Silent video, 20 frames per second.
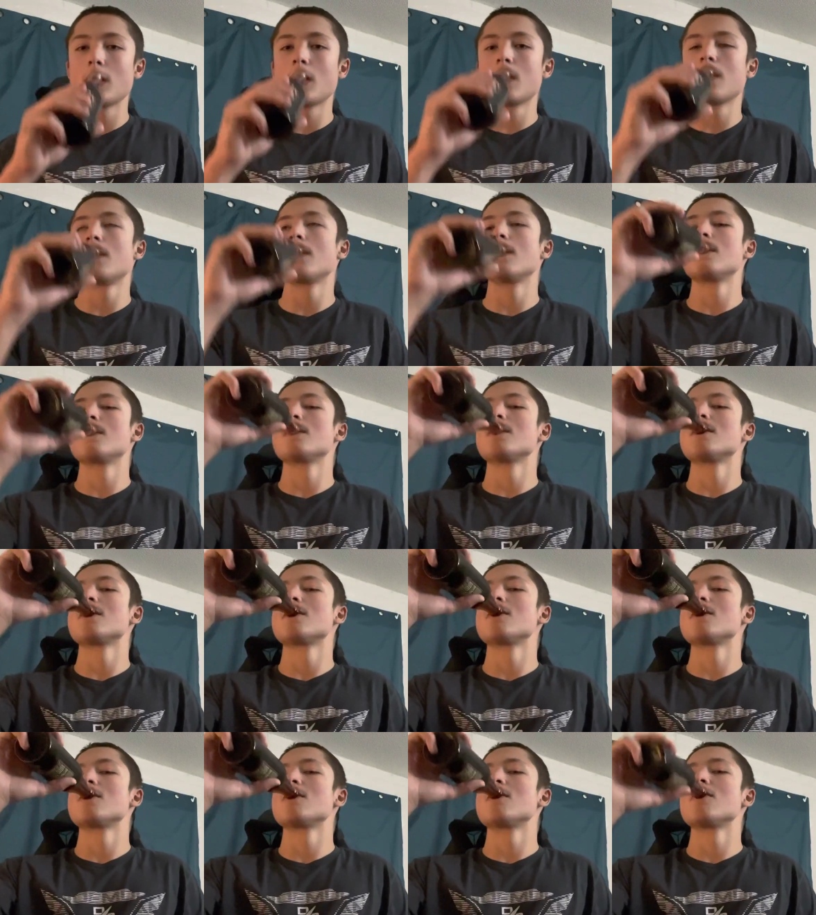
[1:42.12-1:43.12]

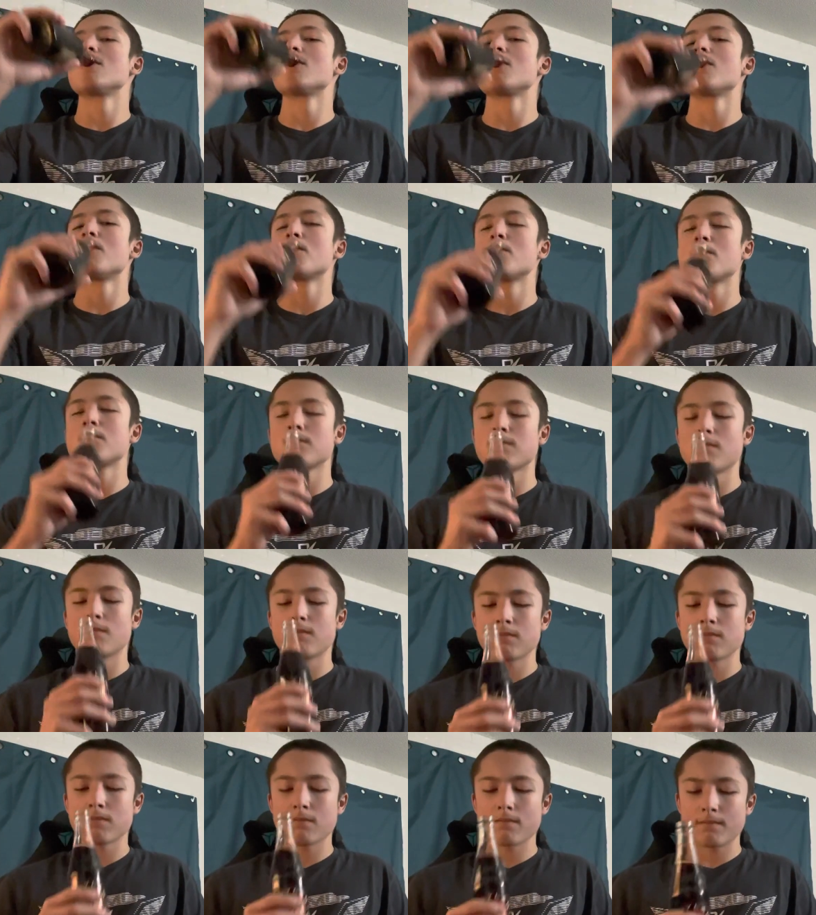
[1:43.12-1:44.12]

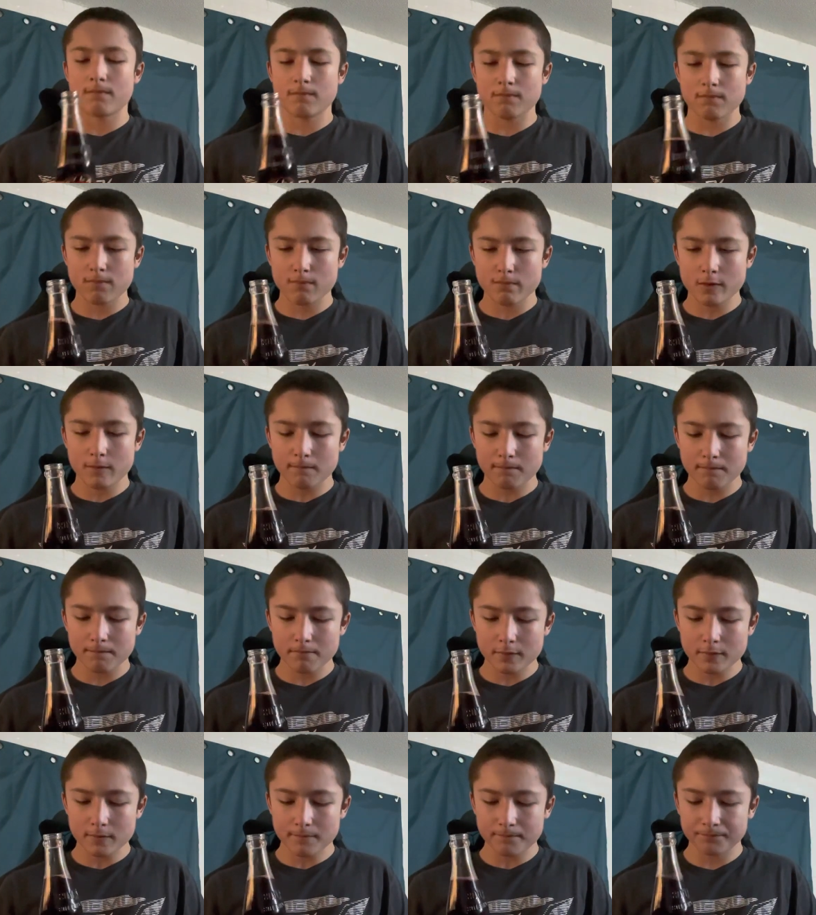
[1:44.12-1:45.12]

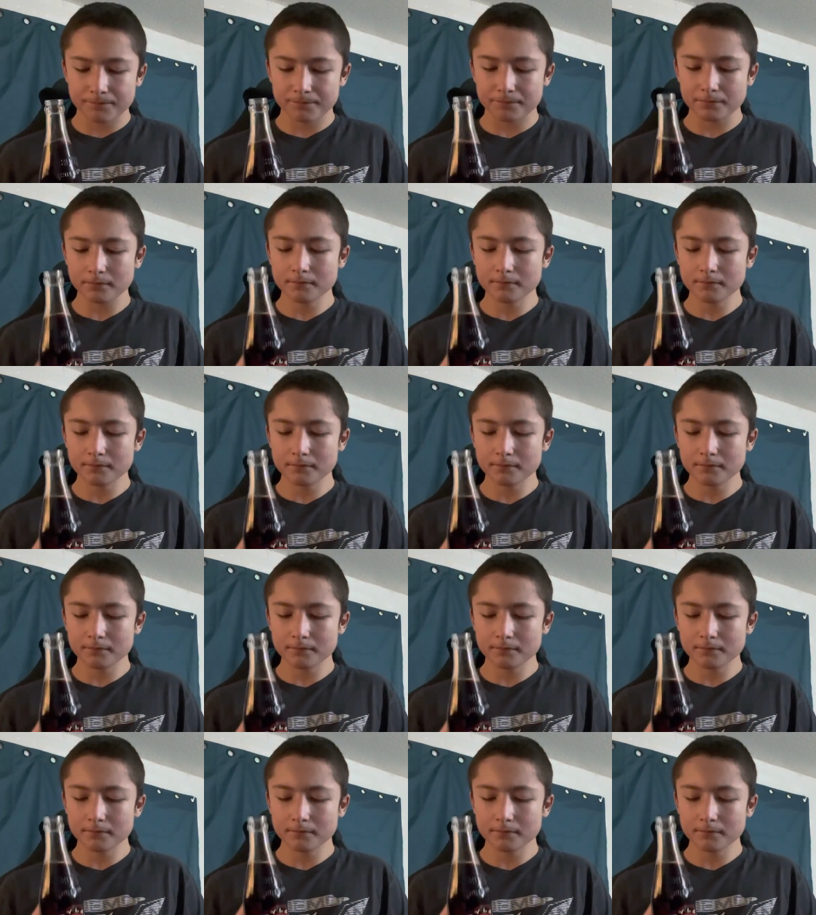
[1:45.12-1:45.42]
No one is speaking in this clip.